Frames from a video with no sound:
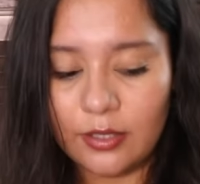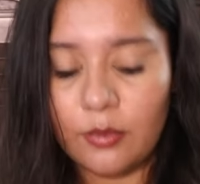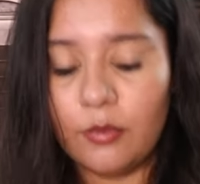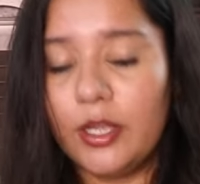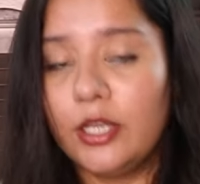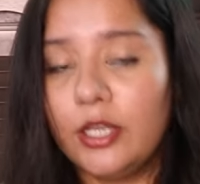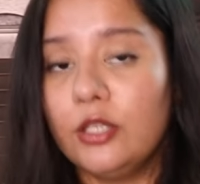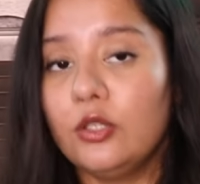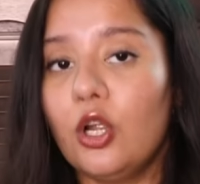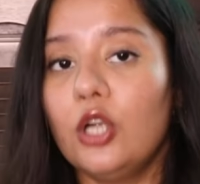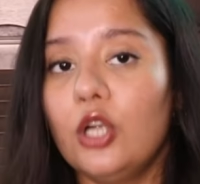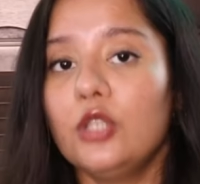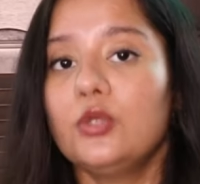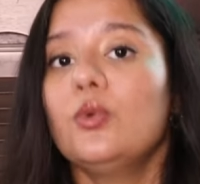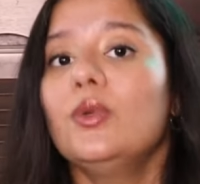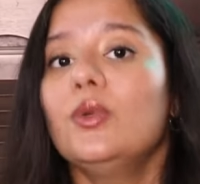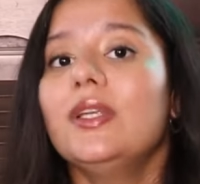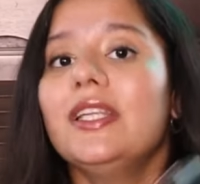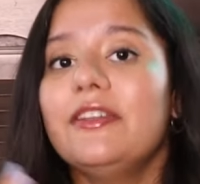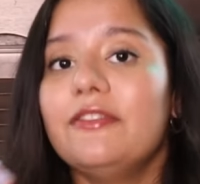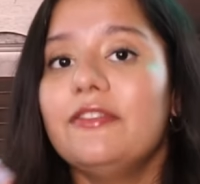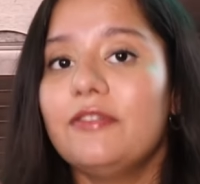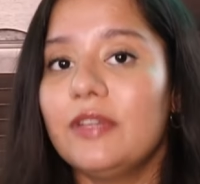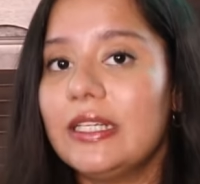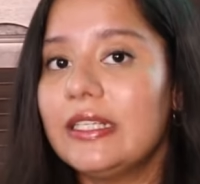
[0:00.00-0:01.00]
where not
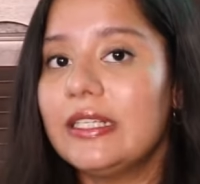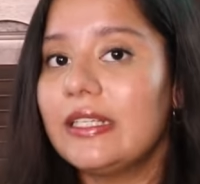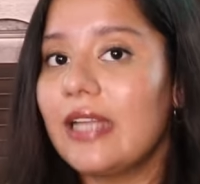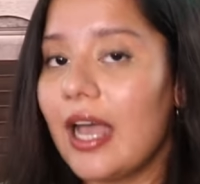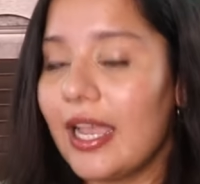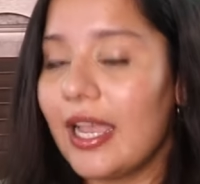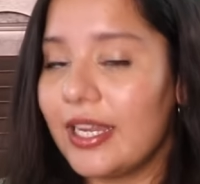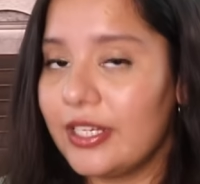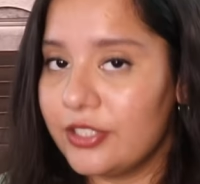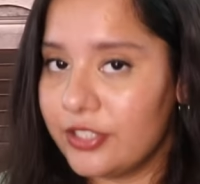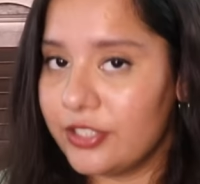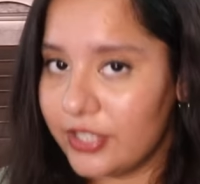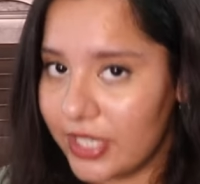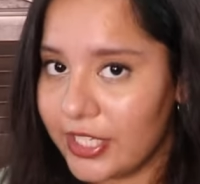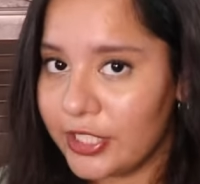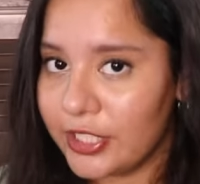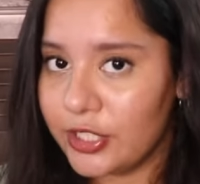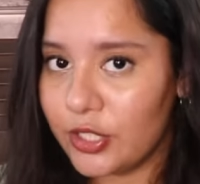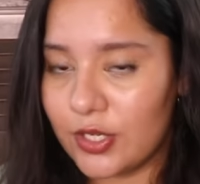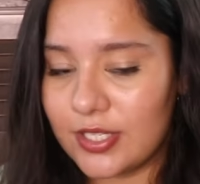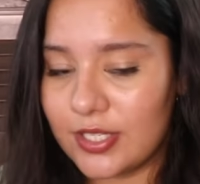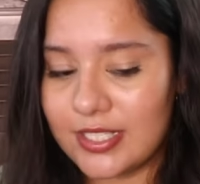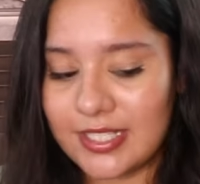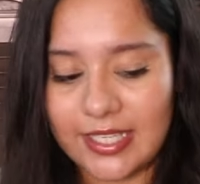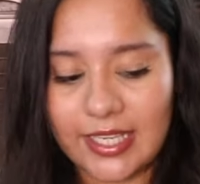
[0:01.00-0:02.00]
only will it hydrate
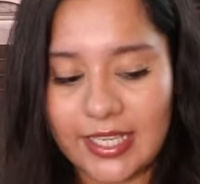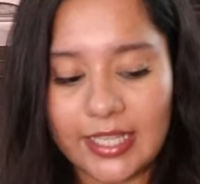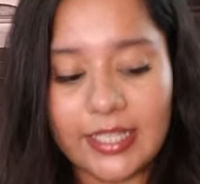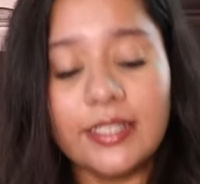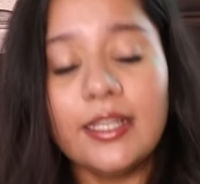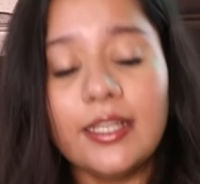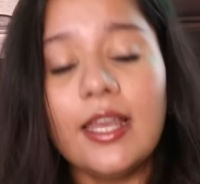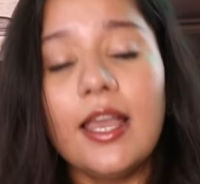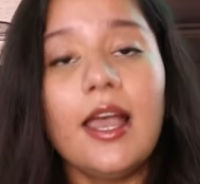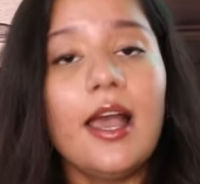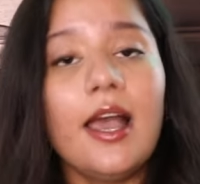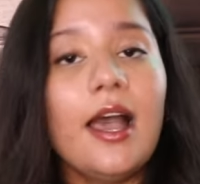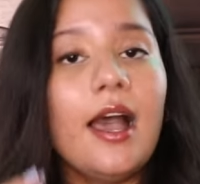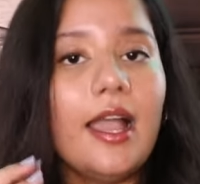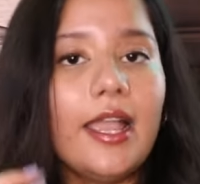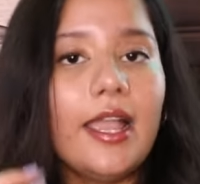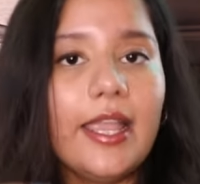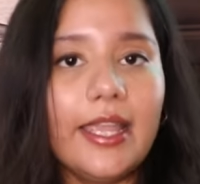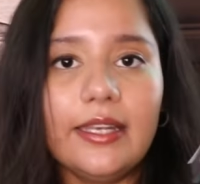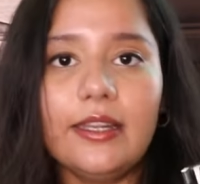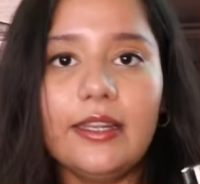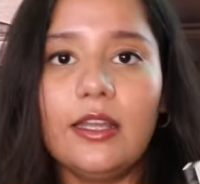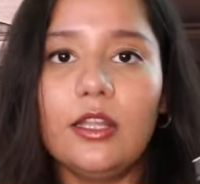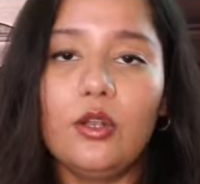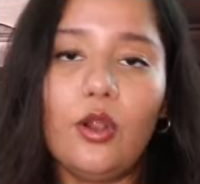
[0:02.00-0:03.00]
your skin,
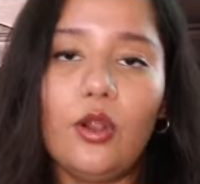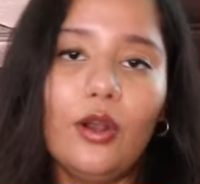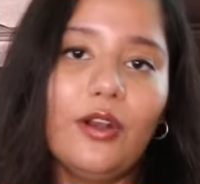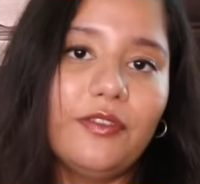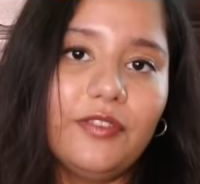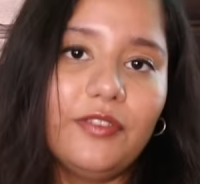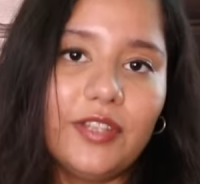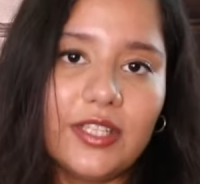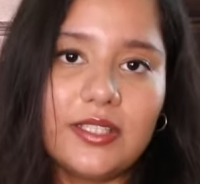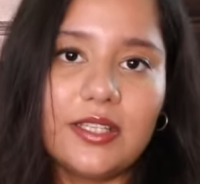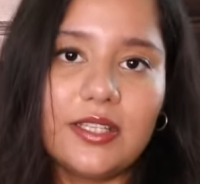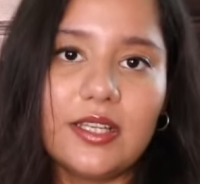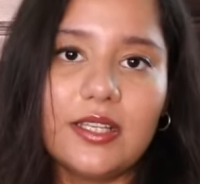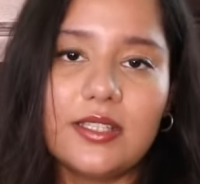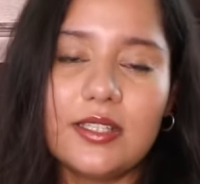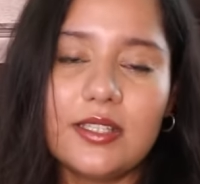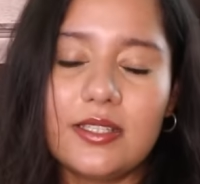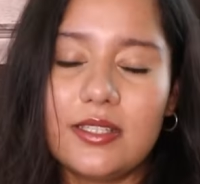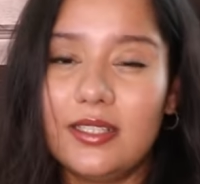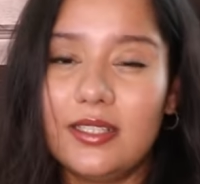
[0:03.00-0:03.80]
in a lot of researches